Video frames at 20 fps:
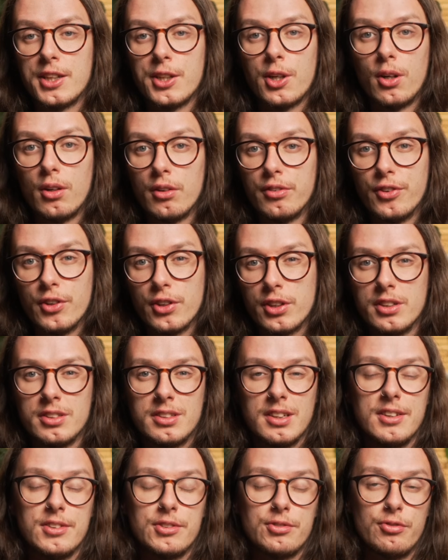the
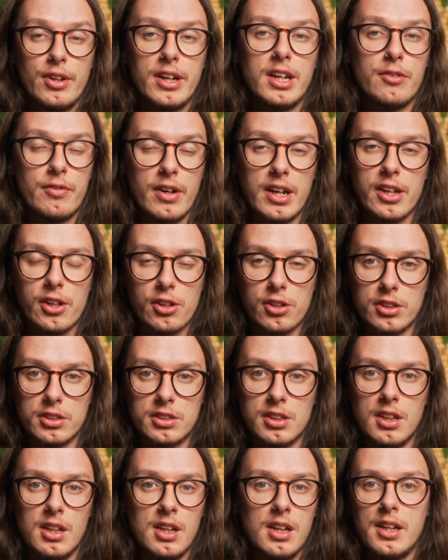autofocus is really, really good
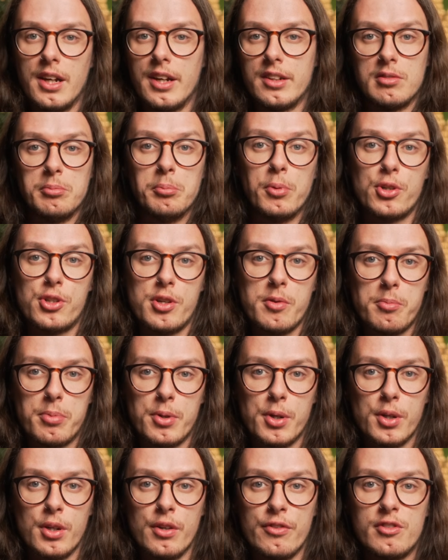to much
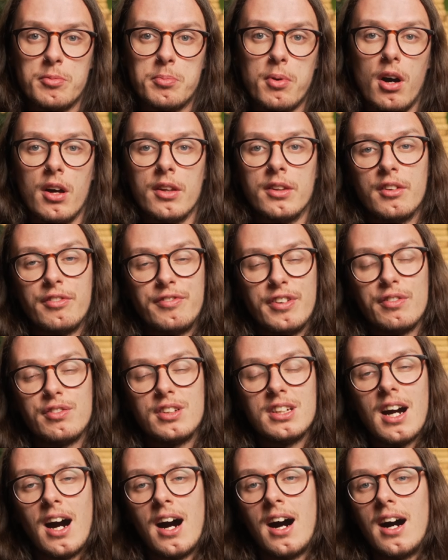improved, but on the
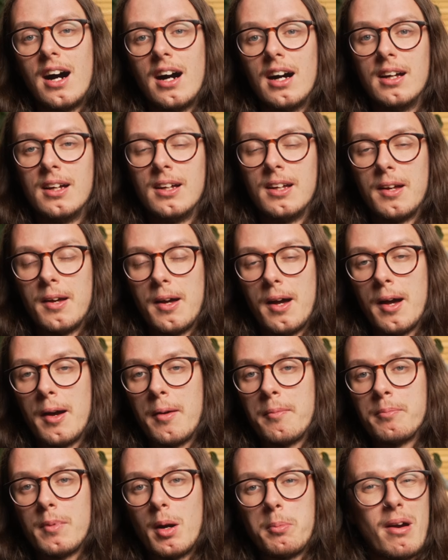50R,
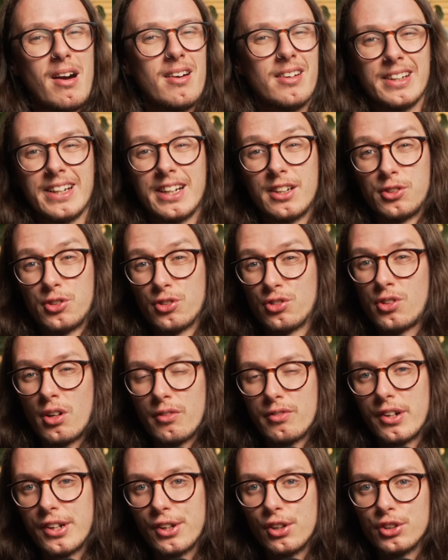apparently it's just not
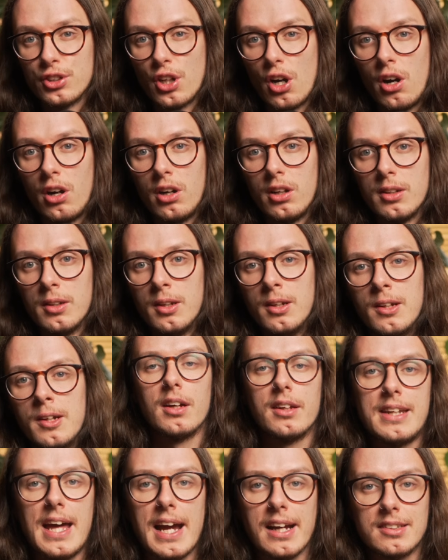very good at all.
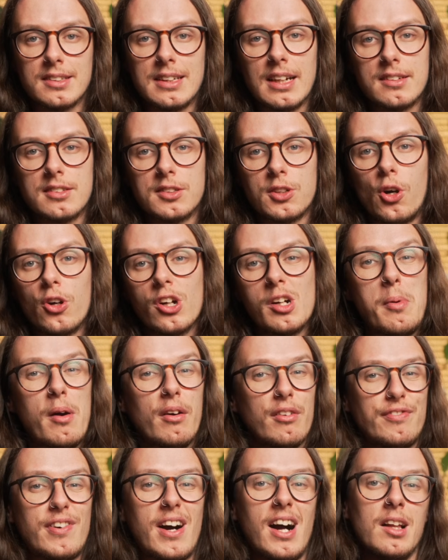Next, let's talk
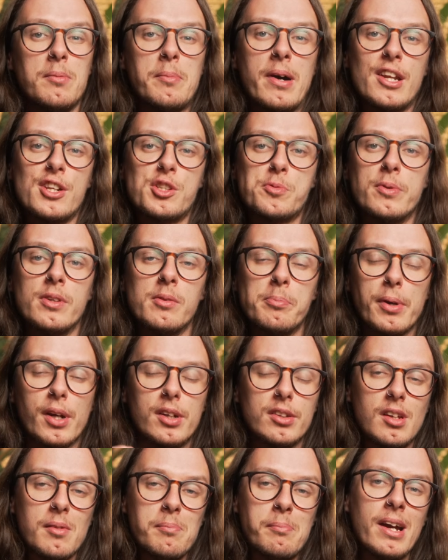about file management,
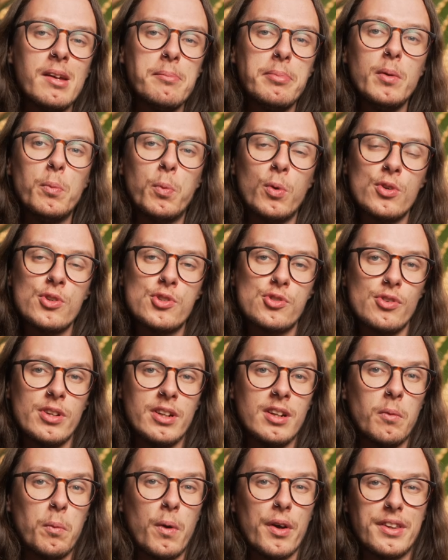because you might be
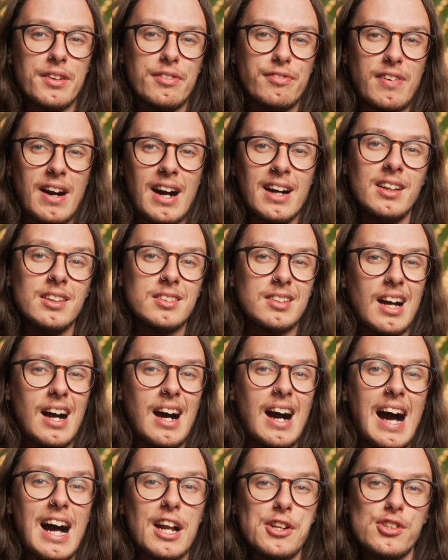wondering what the files
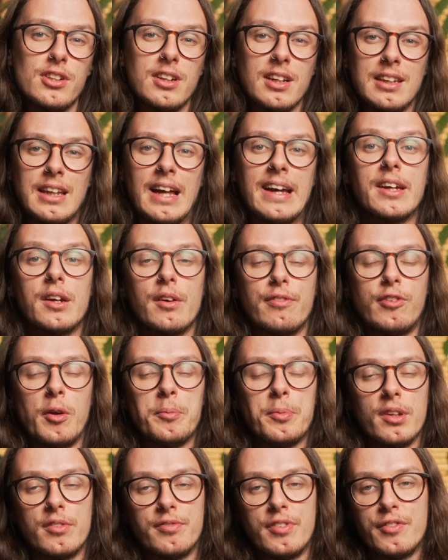are actually like from
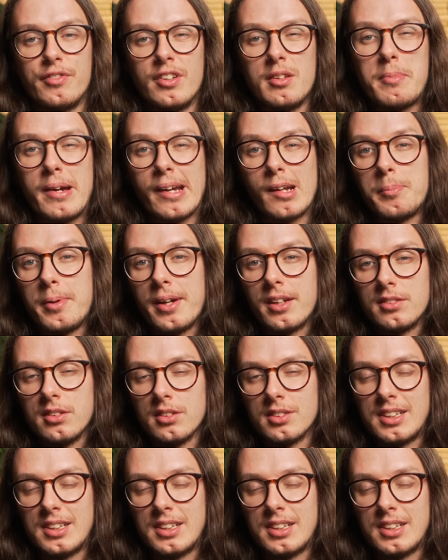this 50 megapixel